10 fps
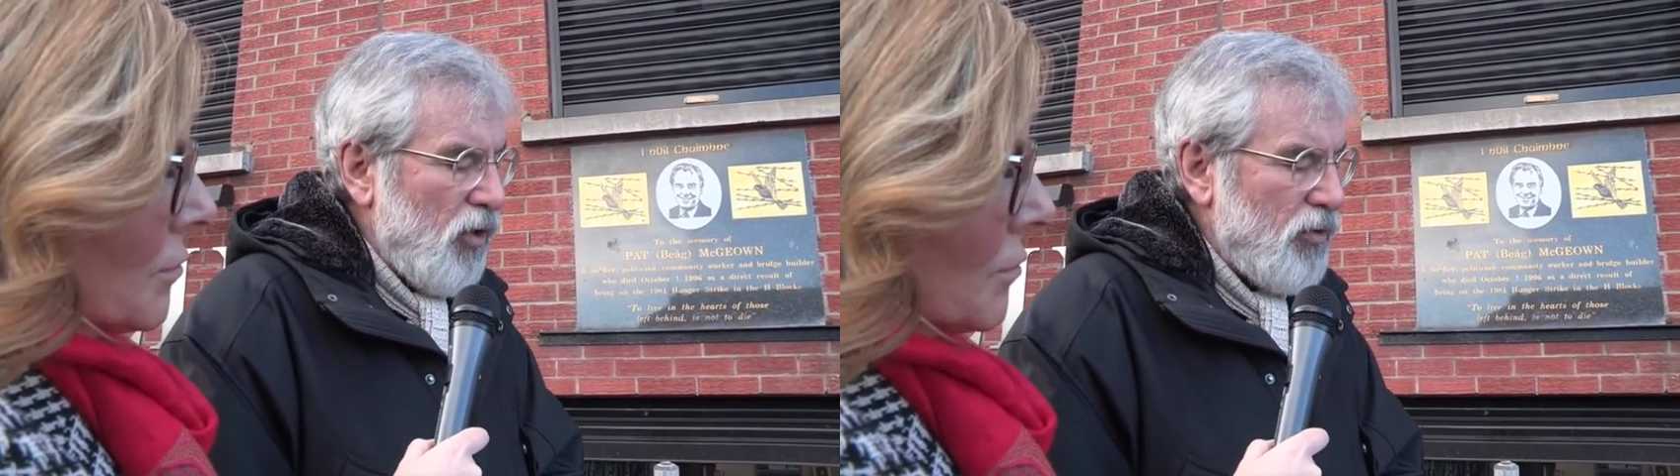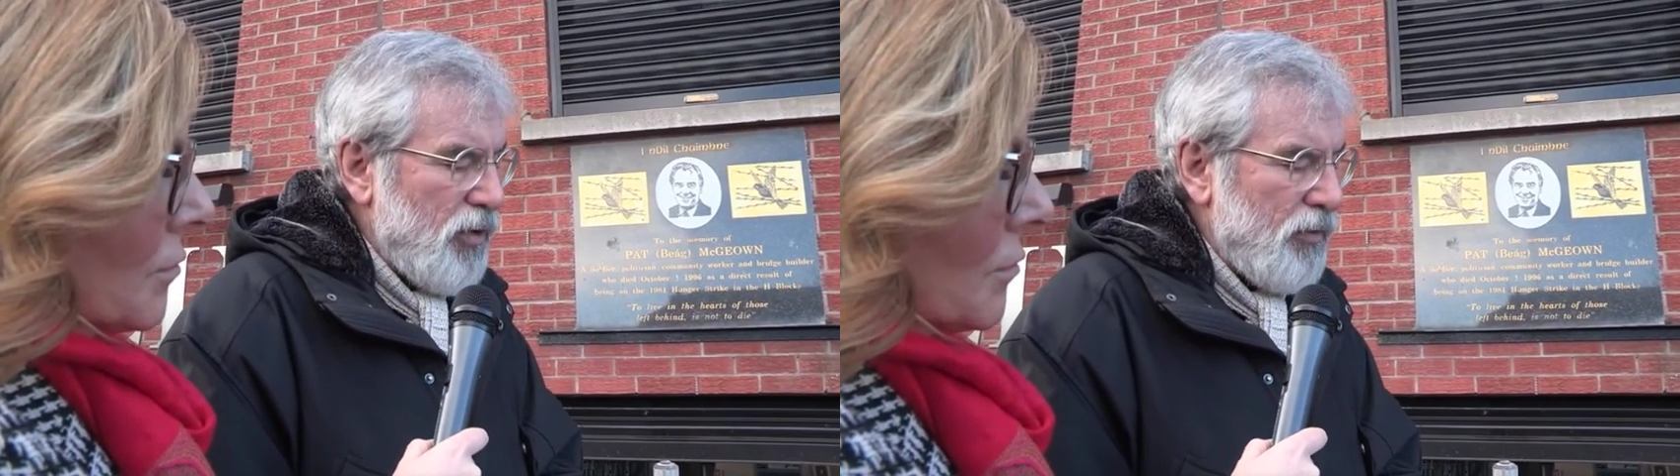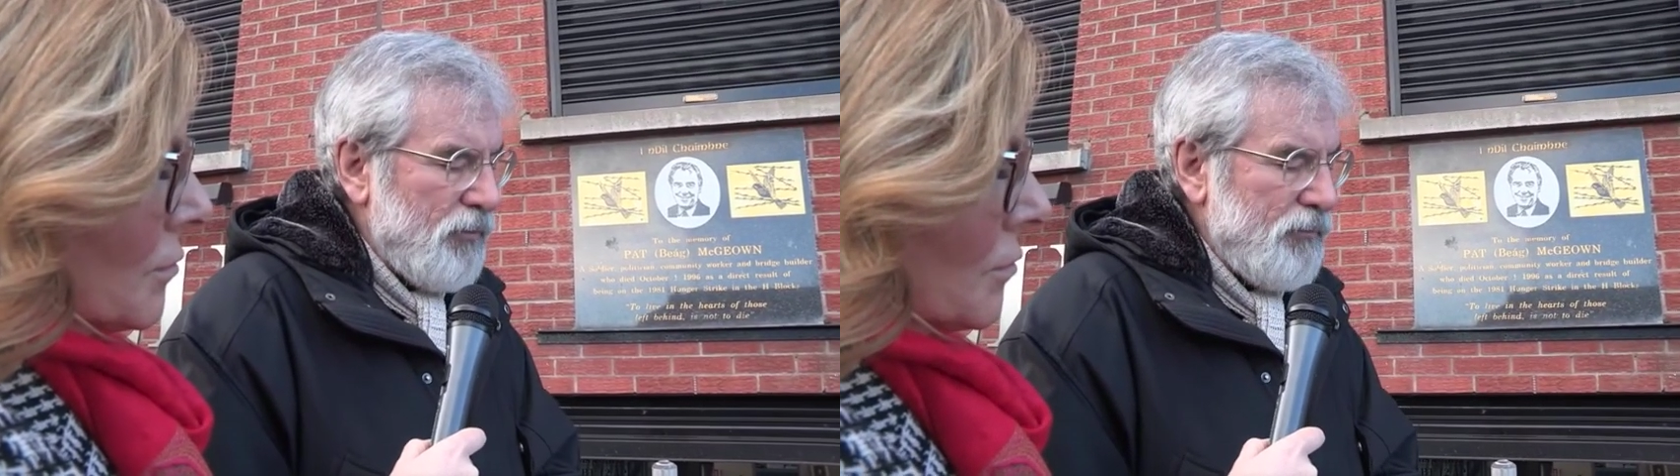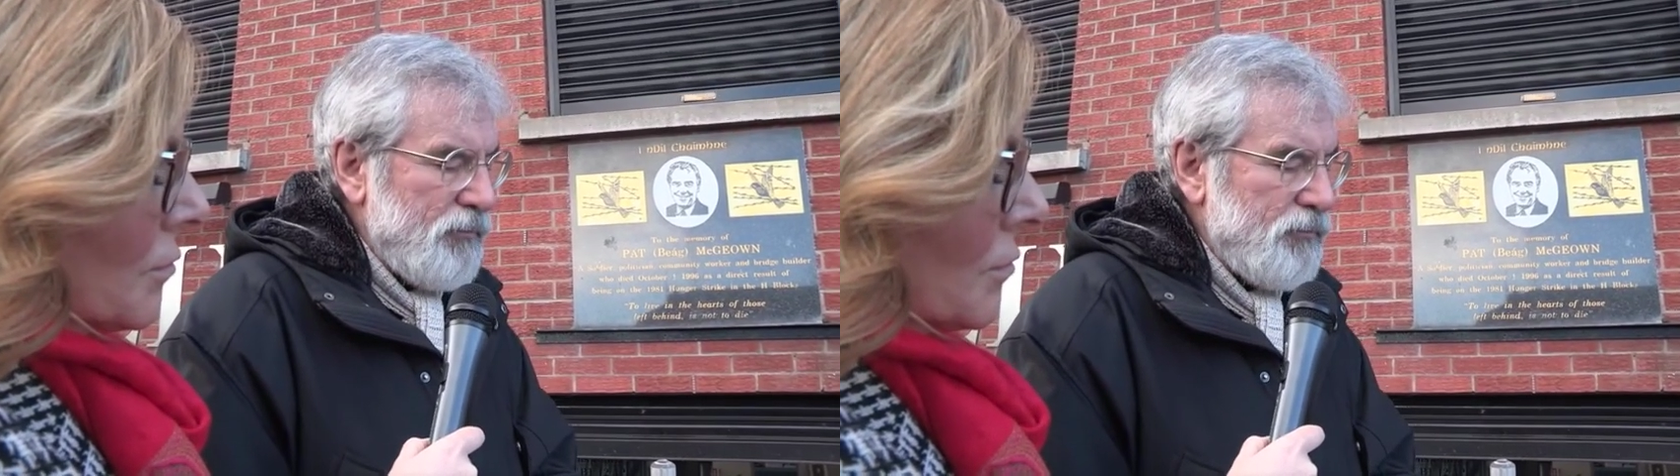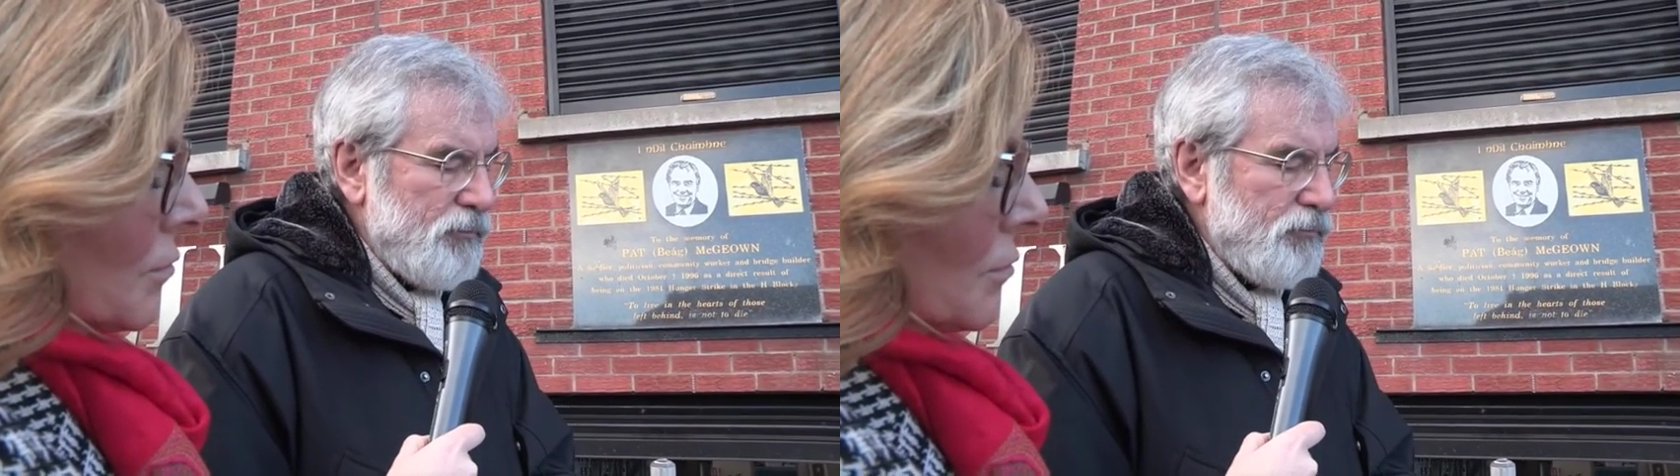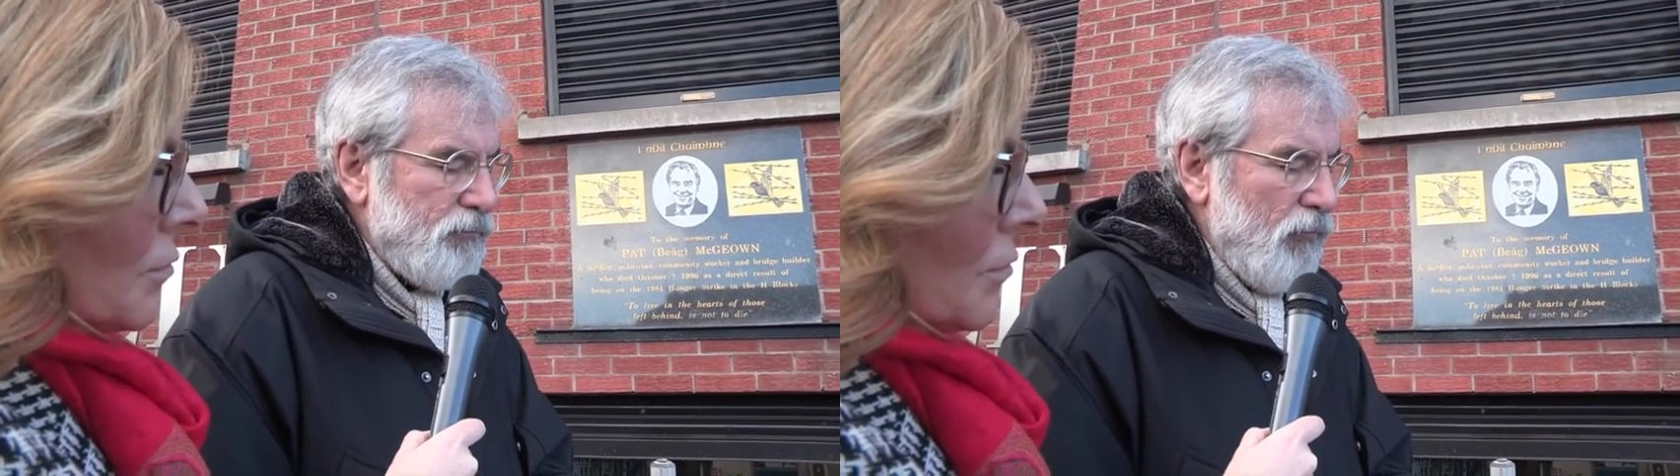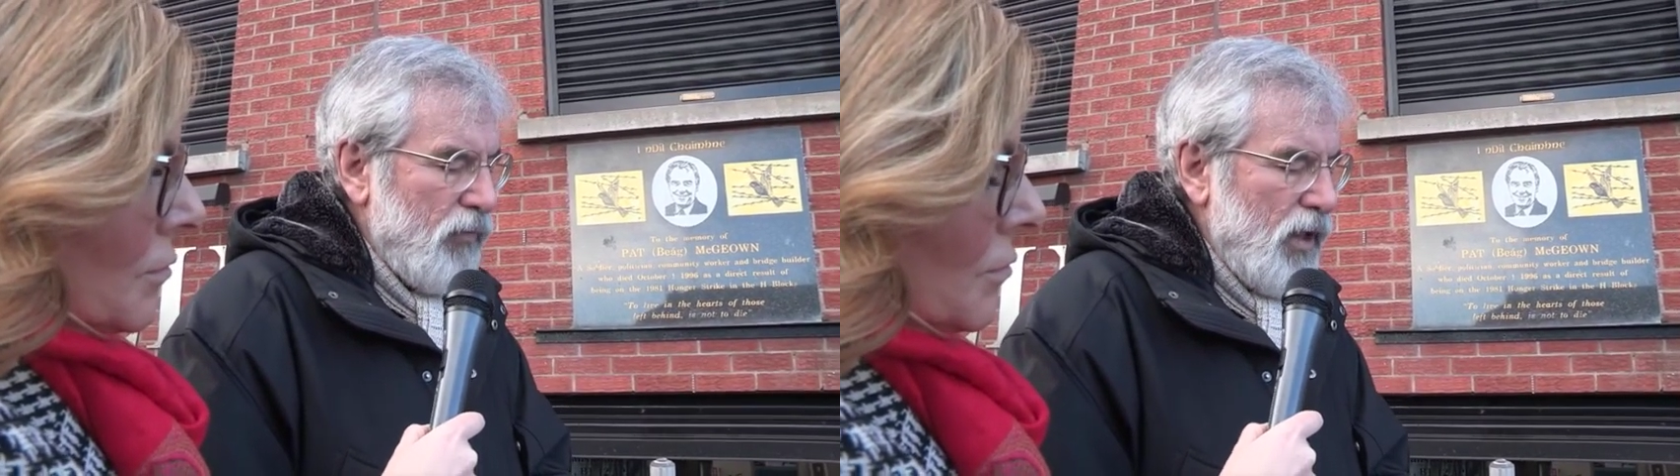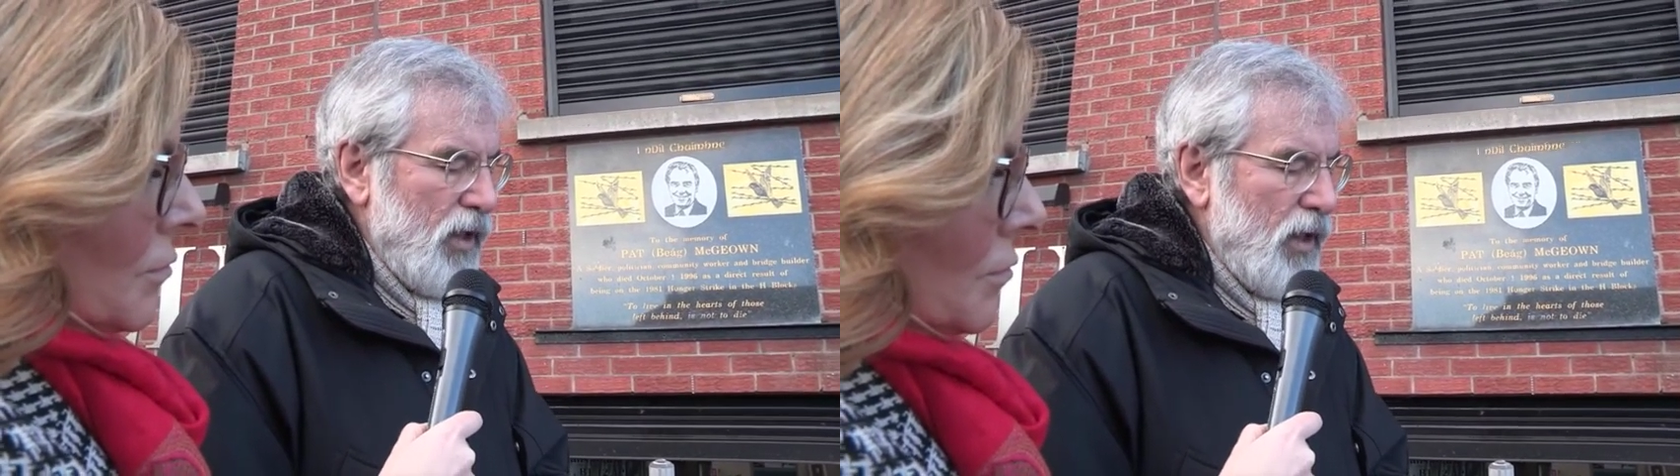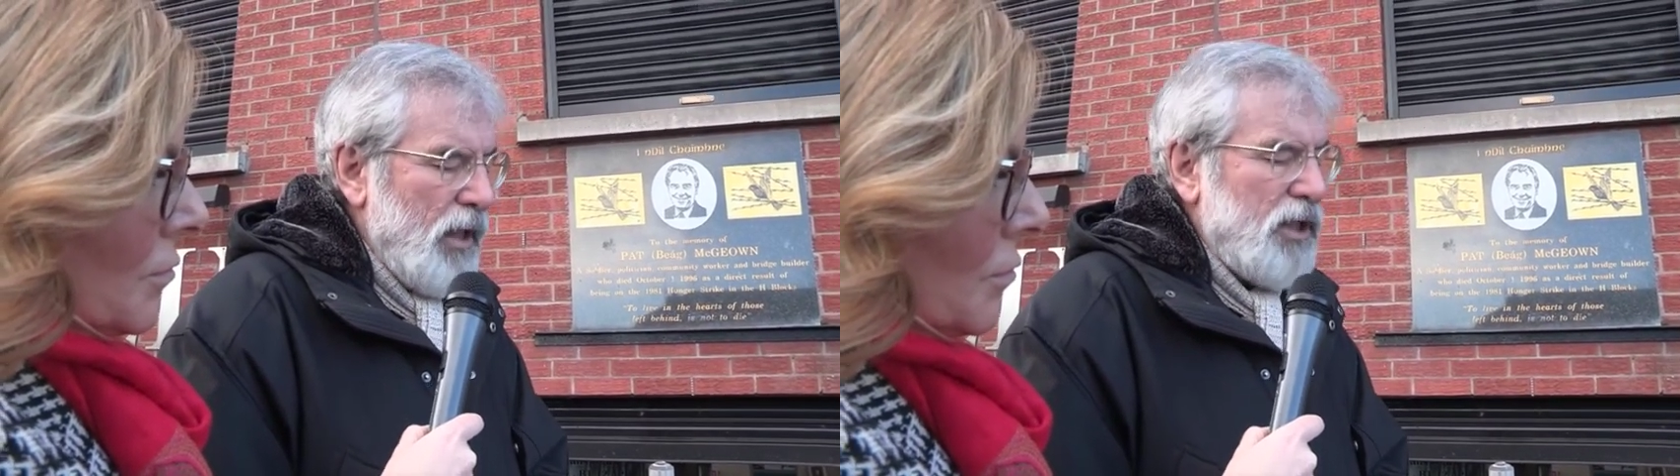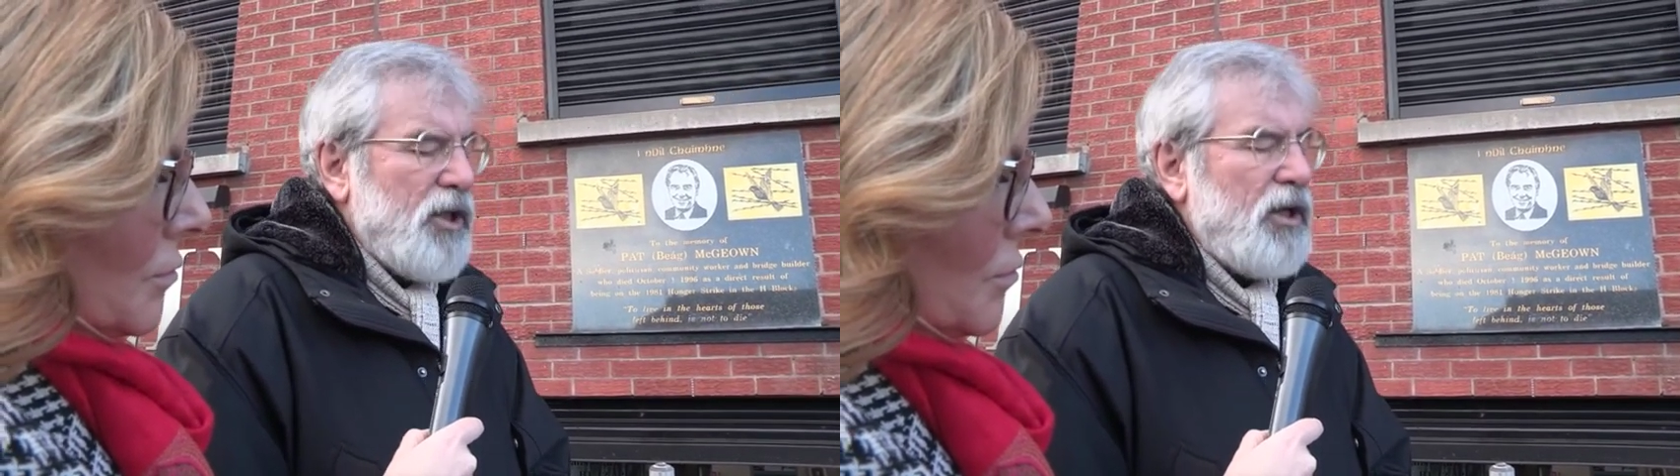Union.
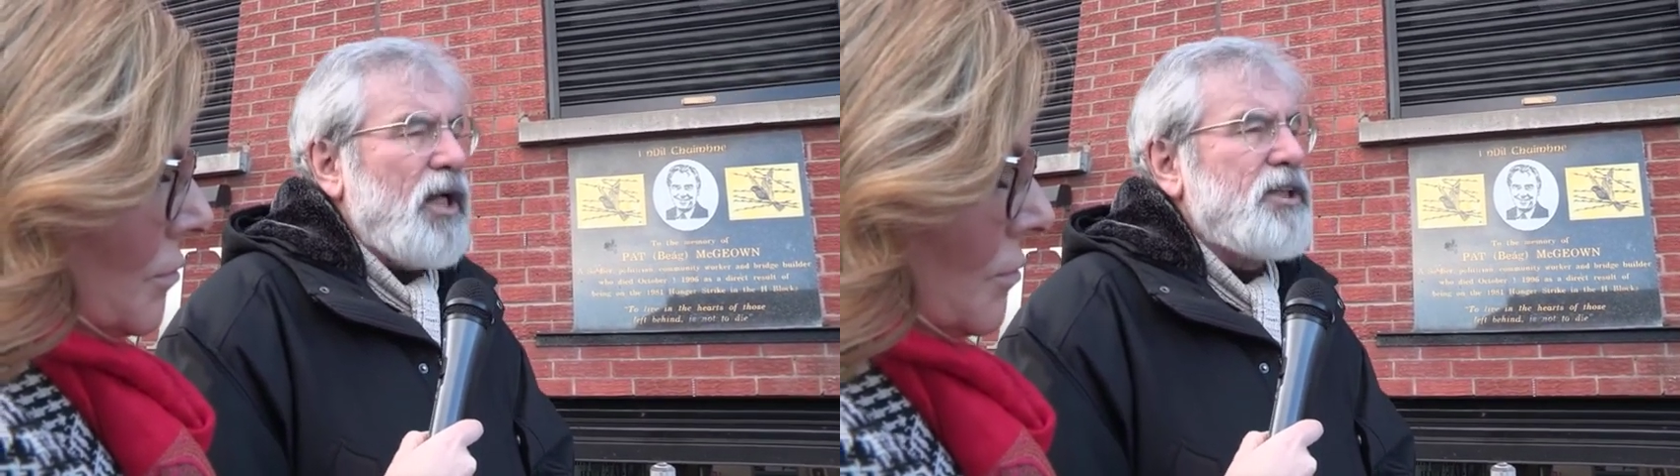Yesterday's